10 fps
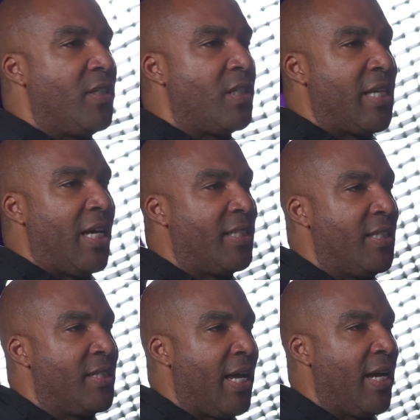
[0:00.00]
into
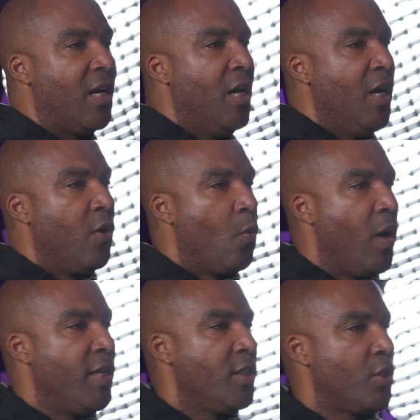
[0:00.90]
sessions like the
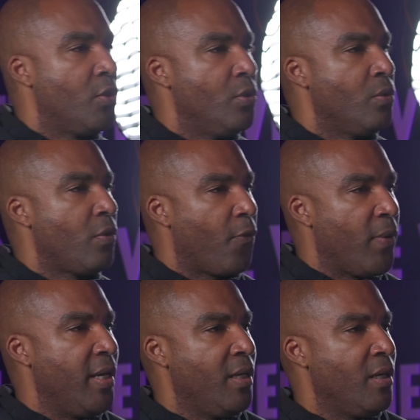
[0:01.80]
1, 2,
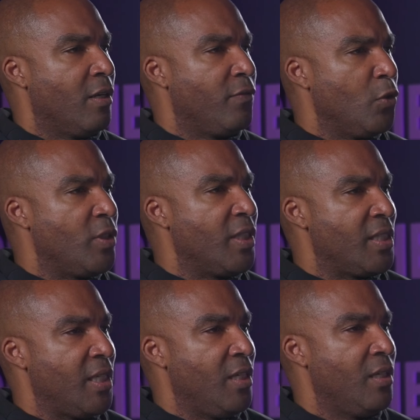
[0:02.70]
3 of
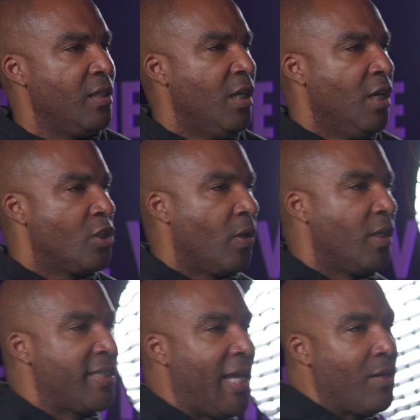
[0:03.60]
UGC. So
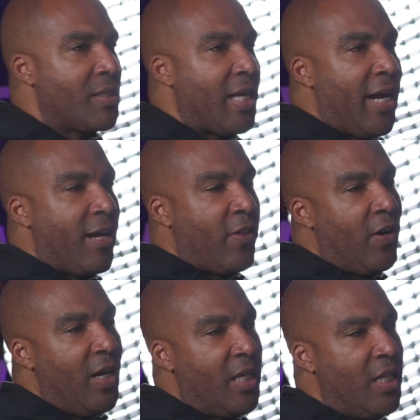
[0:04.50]
it sounds like
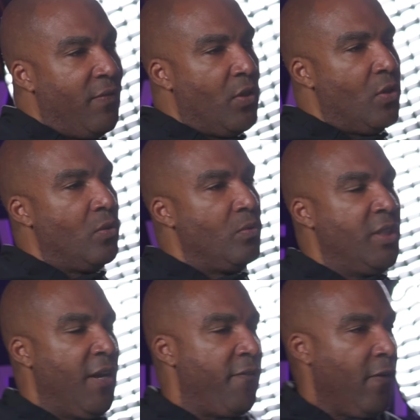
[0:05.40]
they're gonna give you
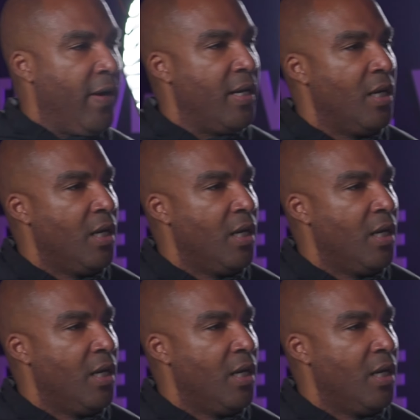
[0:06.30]
different,